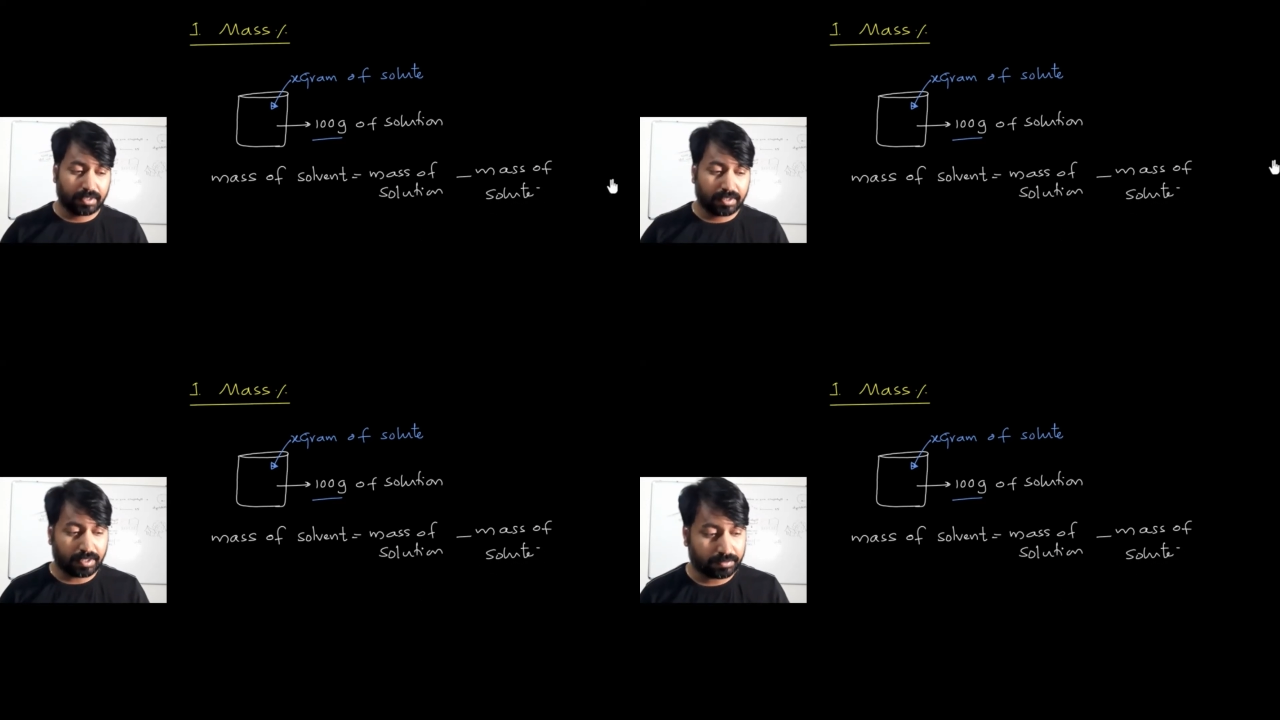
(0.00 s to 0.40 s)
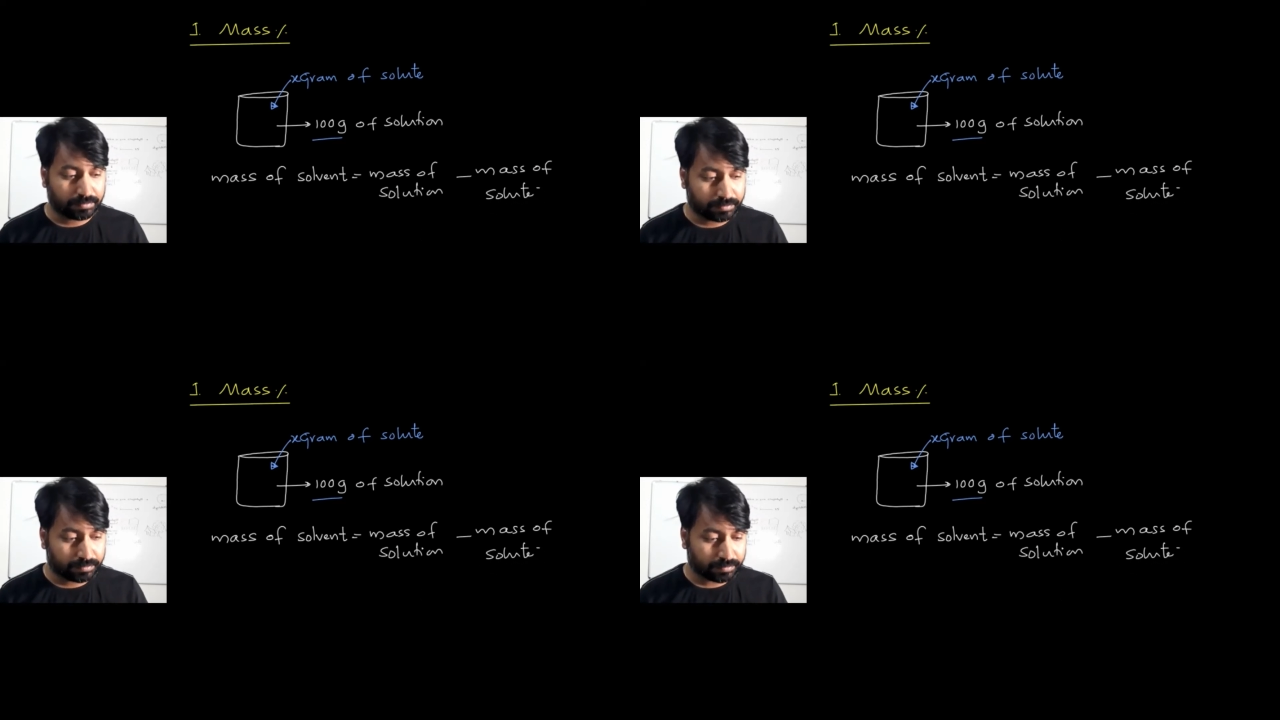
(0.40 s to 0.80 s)

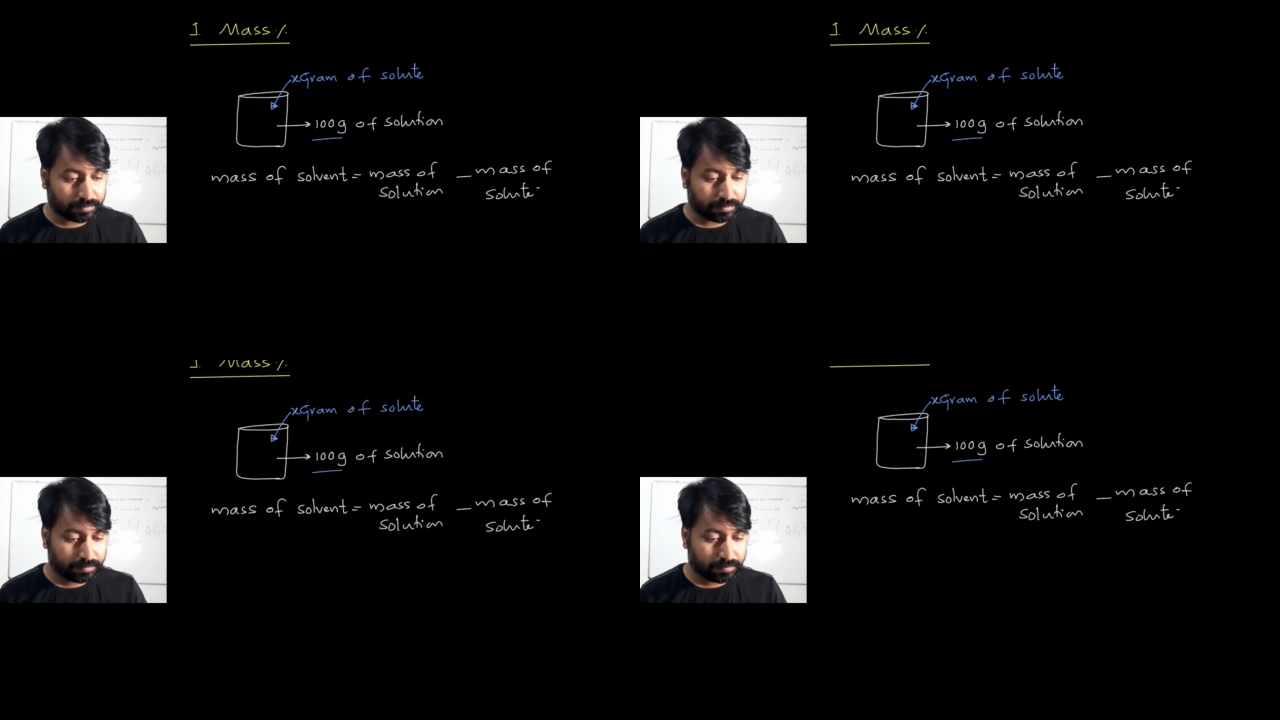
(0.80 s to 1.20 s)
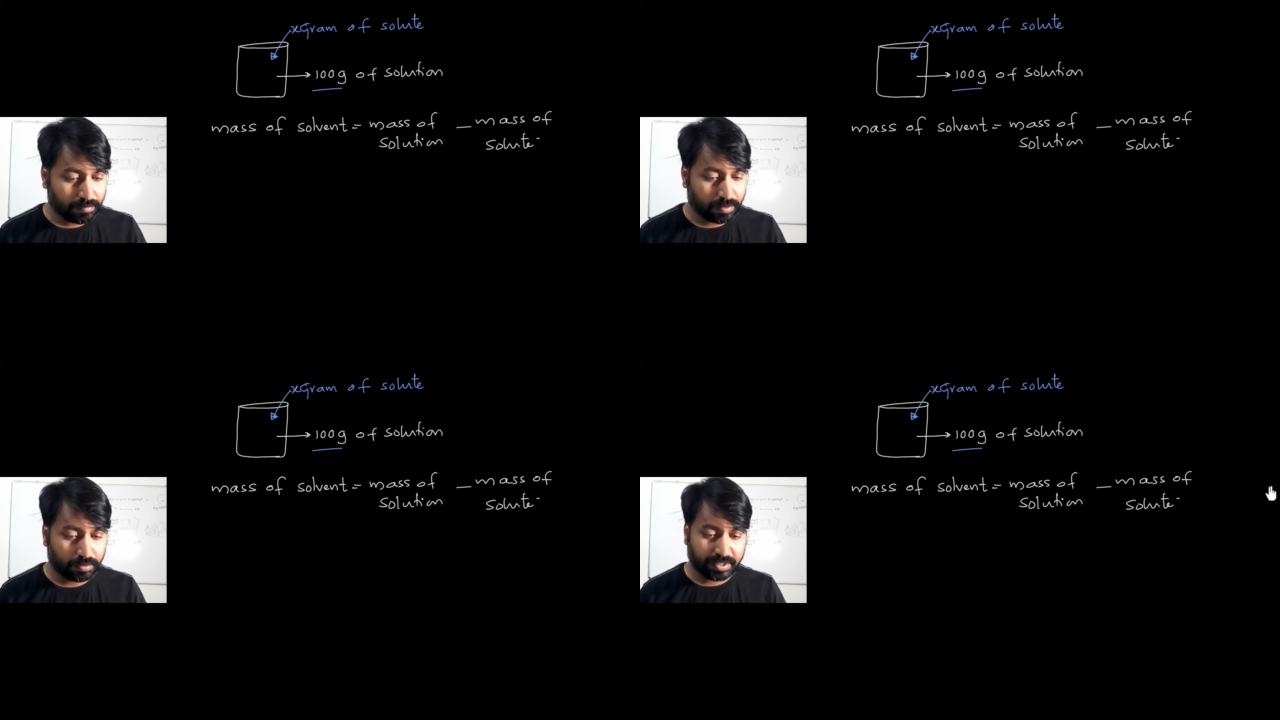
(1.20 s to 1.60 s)
now
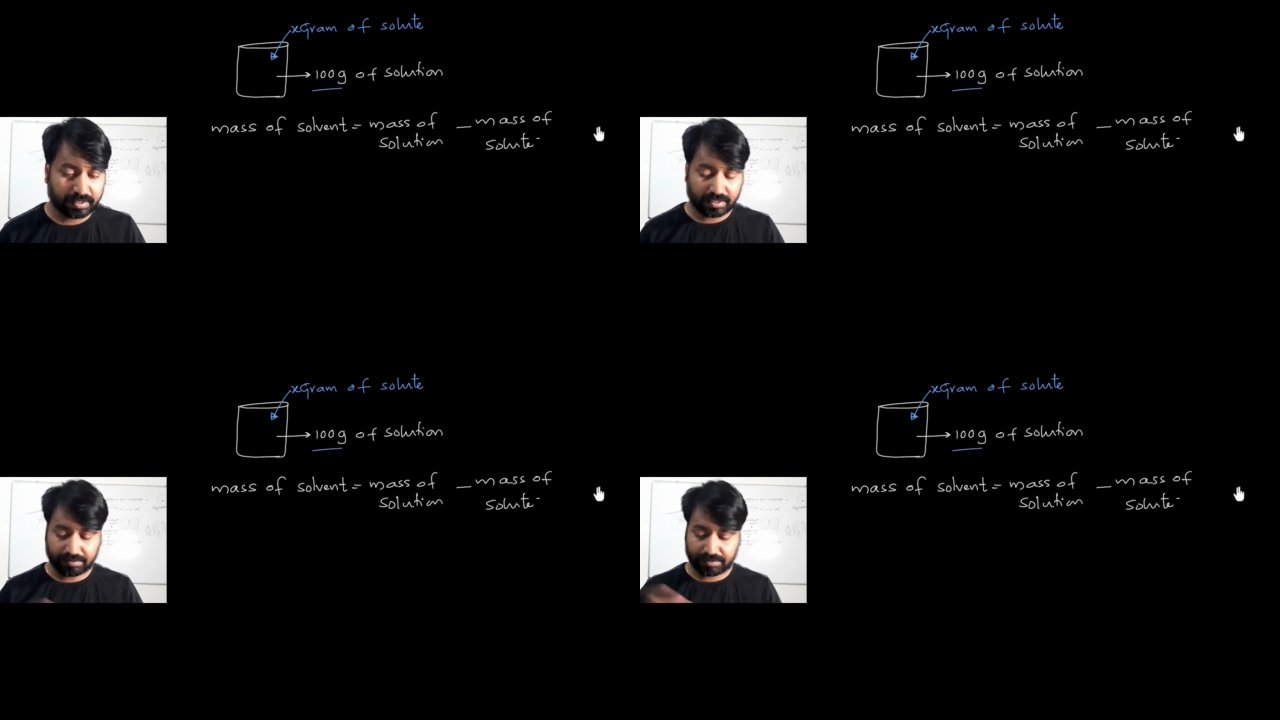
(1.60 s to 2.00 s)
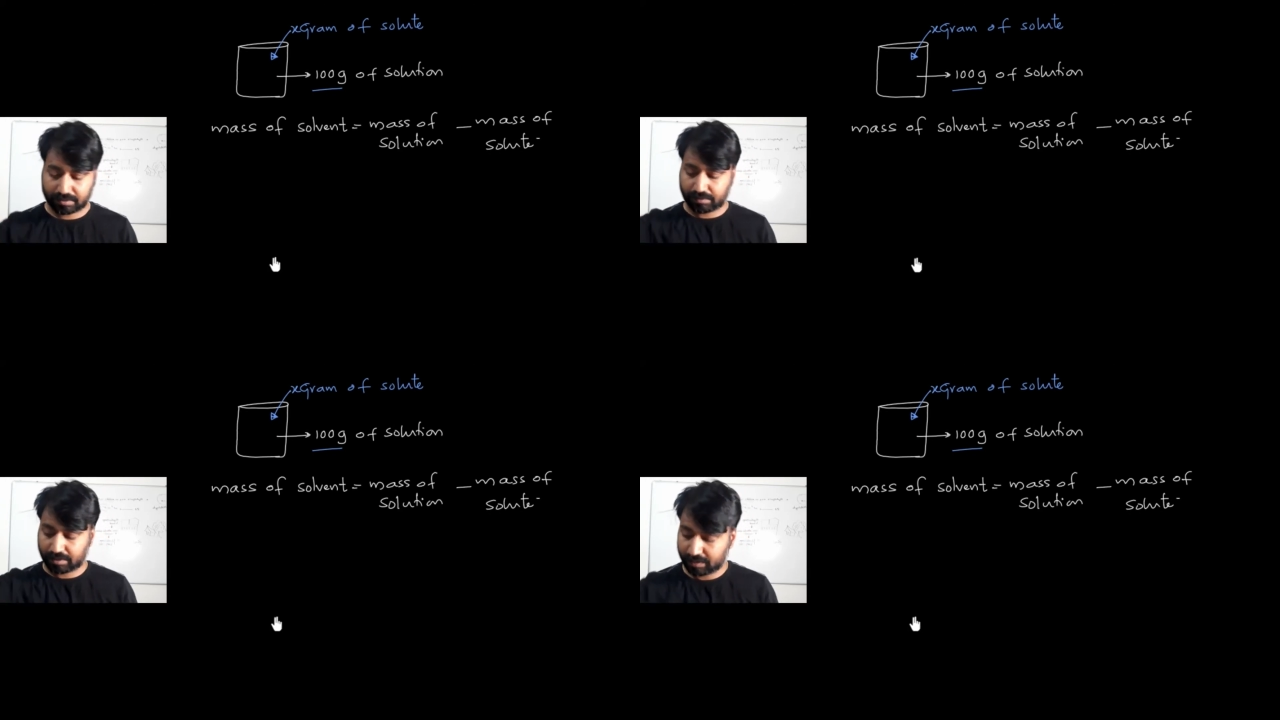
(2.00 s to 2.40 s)
we'll take the definition
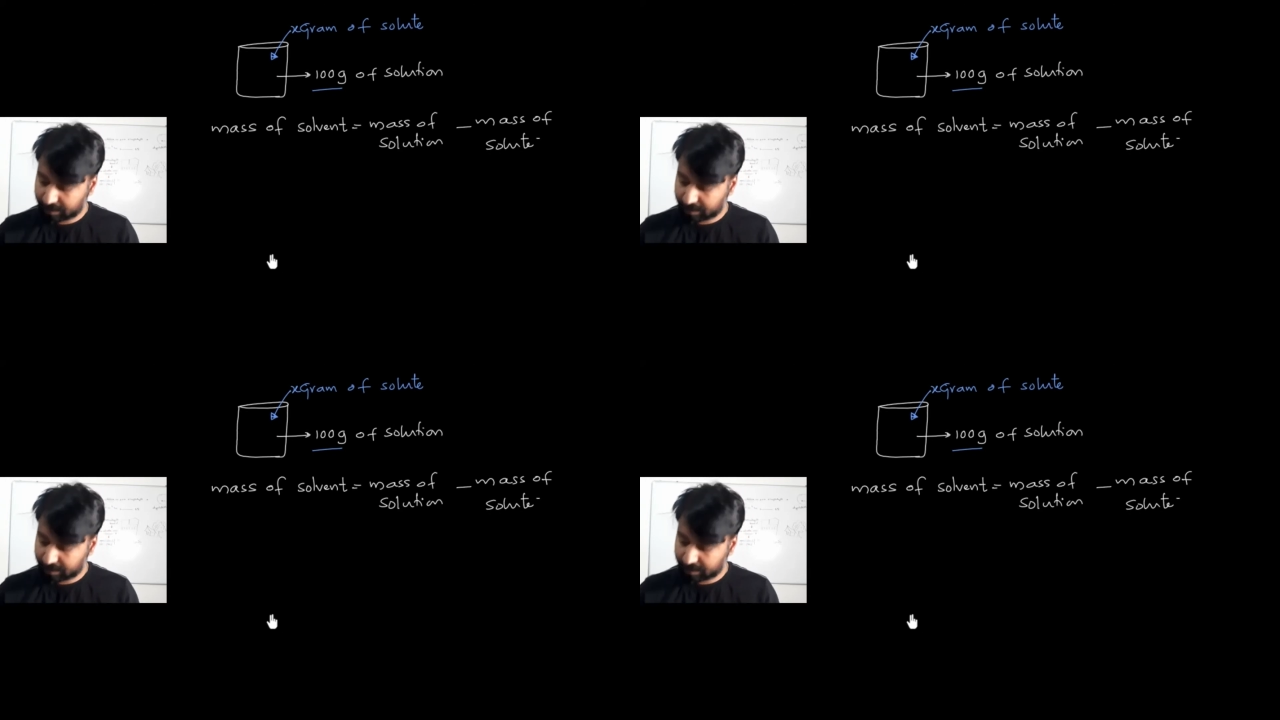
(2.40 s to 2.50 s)
for this.